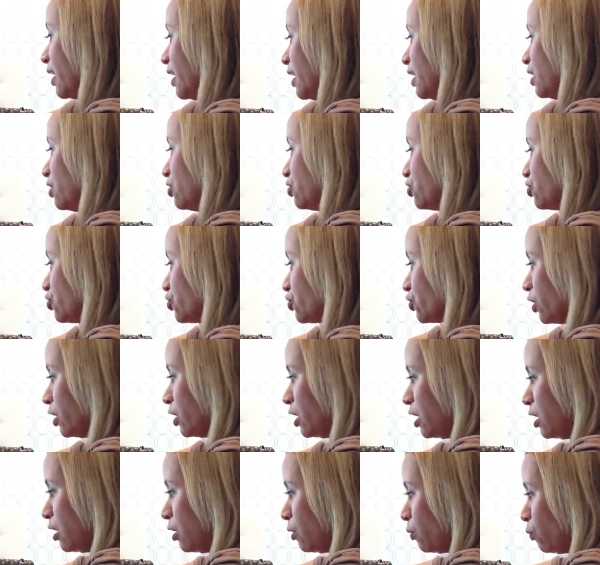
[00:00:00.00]
1 inch
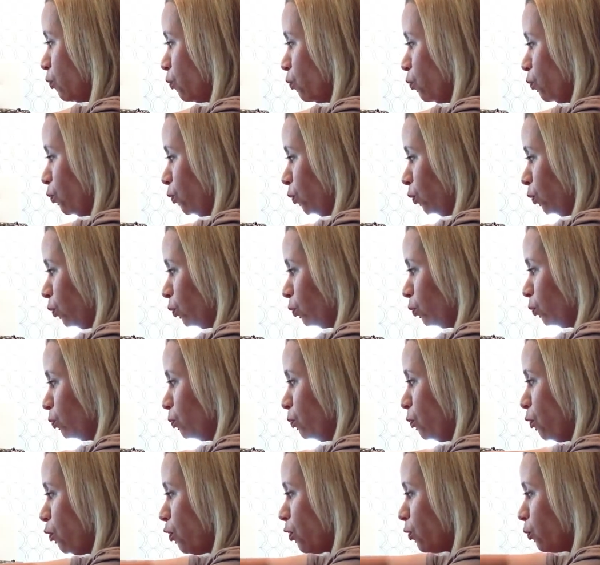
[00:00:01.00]

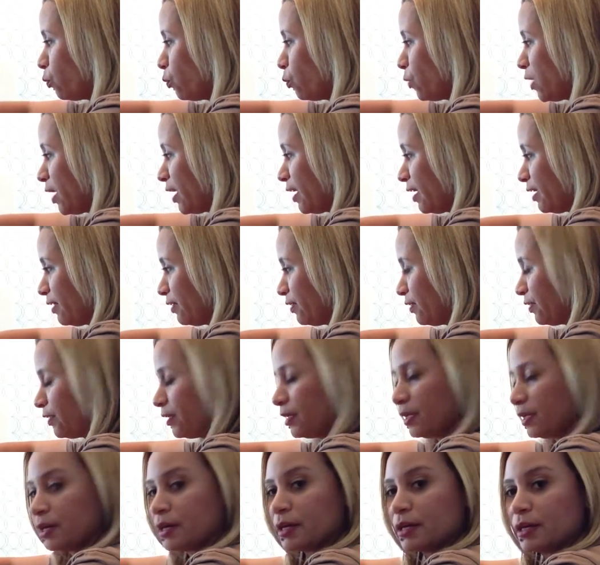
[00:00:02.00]
more width
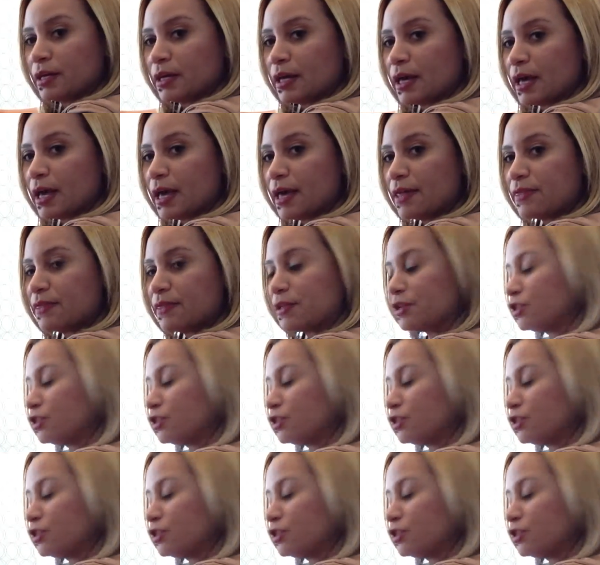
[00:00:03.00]
in the